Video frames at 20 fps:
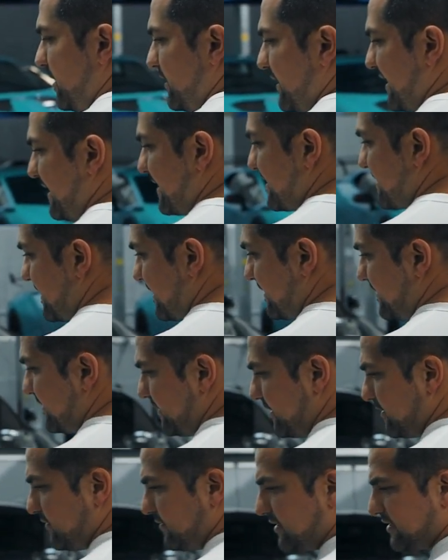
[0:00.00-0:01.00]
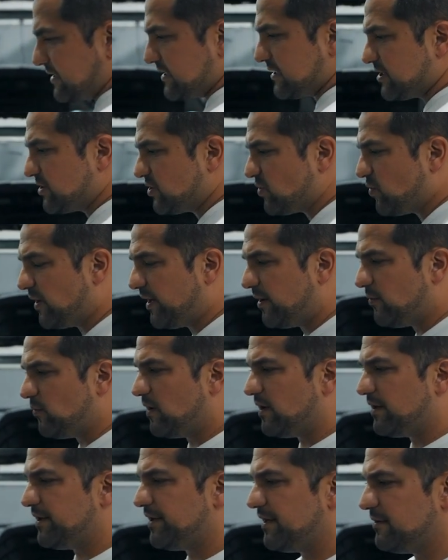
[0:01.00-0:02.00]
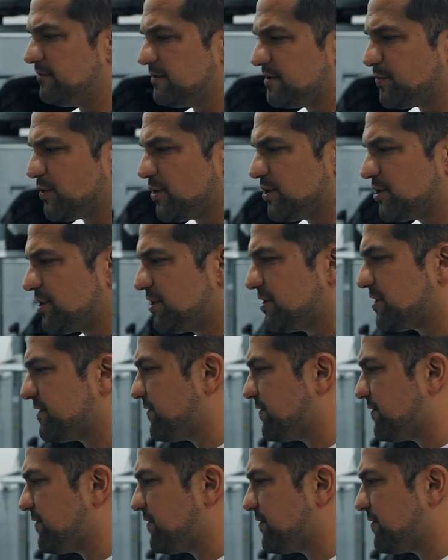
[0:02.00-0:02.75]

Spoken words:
like I said, you know, this is a 21. It was purchased